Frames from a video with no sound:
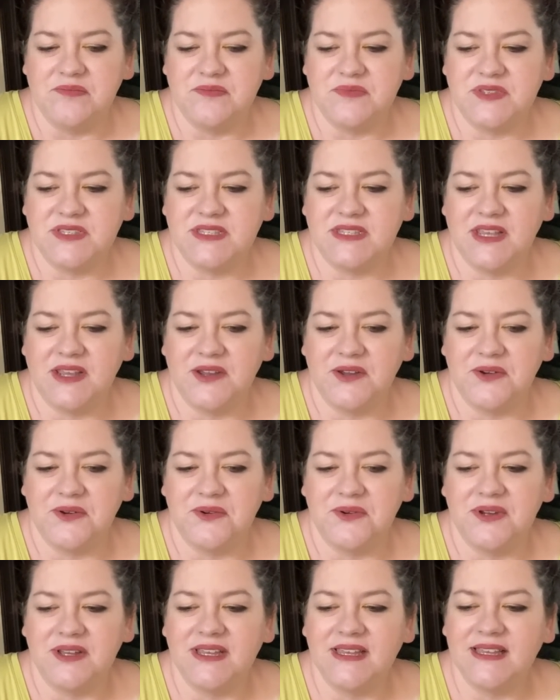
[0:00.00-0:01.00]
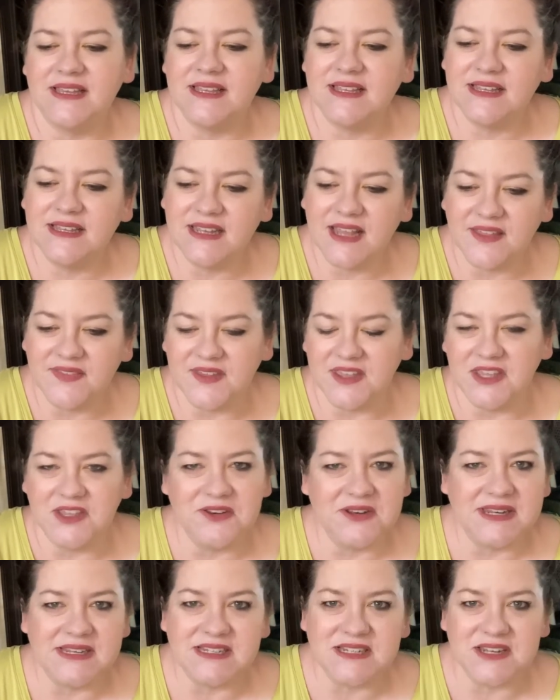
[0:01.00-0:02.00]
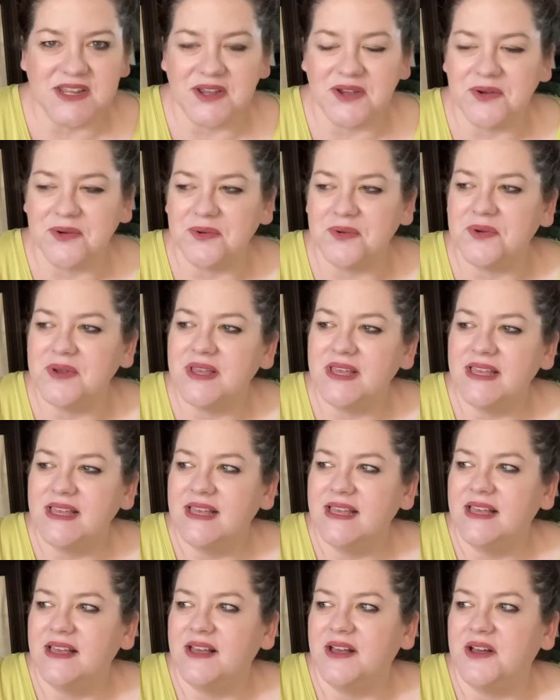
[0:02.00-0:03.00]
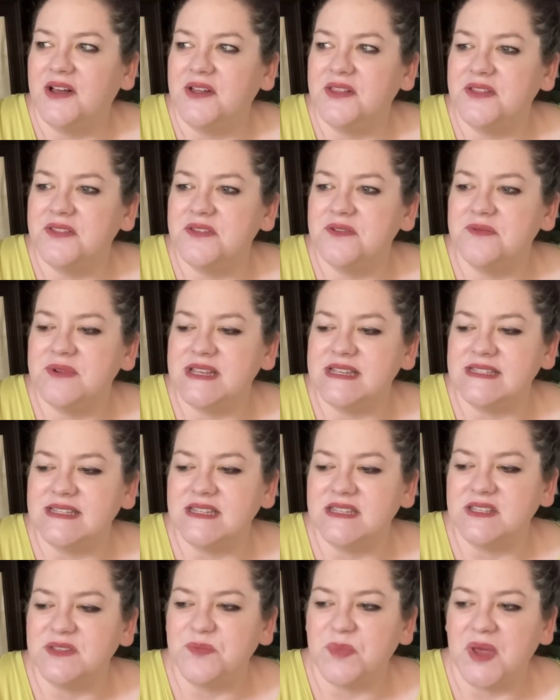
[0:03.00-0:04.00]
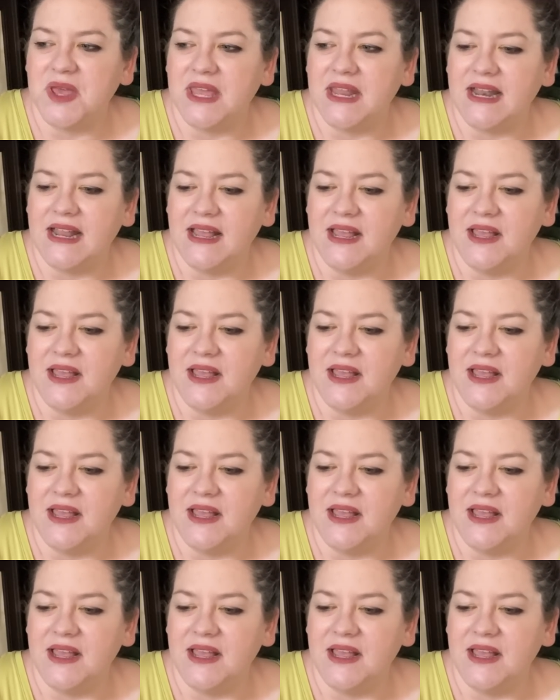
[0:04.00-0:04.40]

So not that you need to know all of the reasons, but